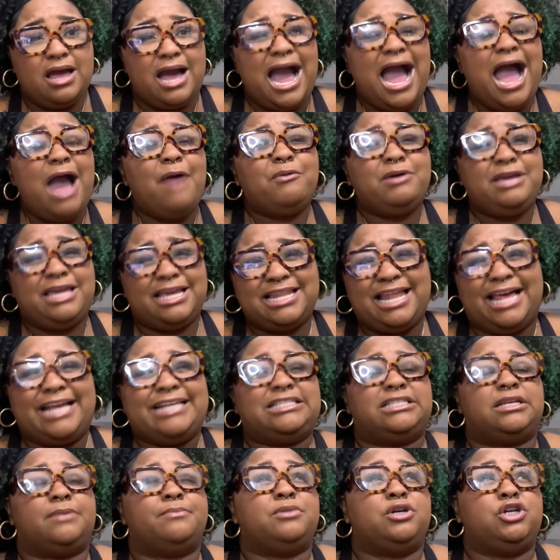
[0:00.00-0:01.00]
I would get like
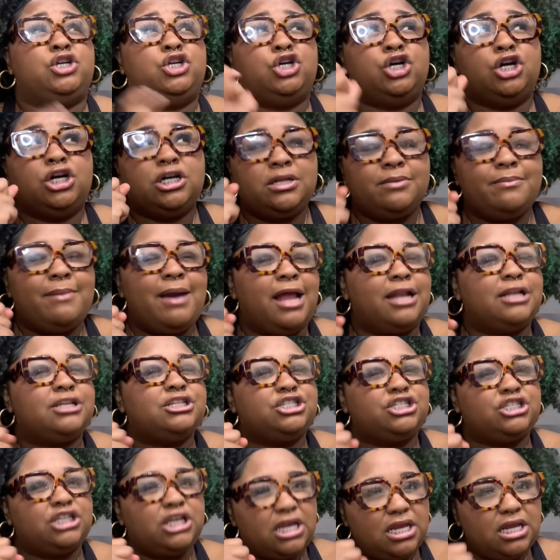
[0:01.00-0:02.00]
some good amount
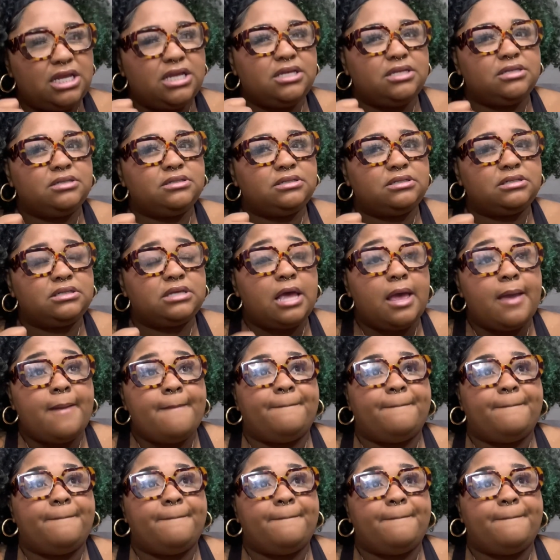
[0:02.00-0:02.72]
of jeans,